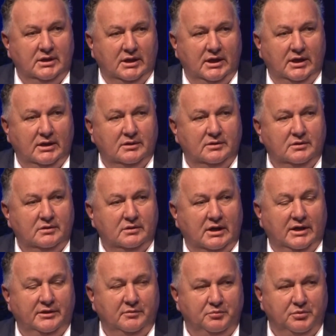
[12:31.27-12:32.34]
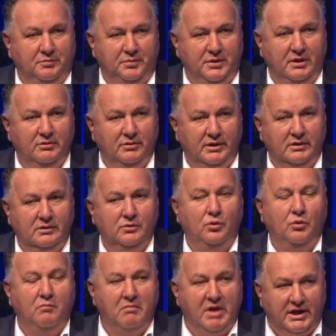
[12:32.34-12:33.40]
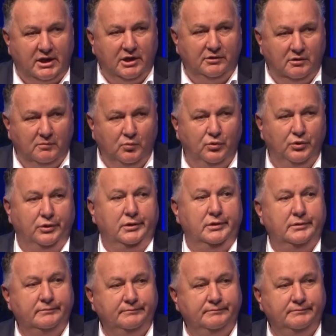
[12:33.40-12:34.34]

and either preparing or making them work.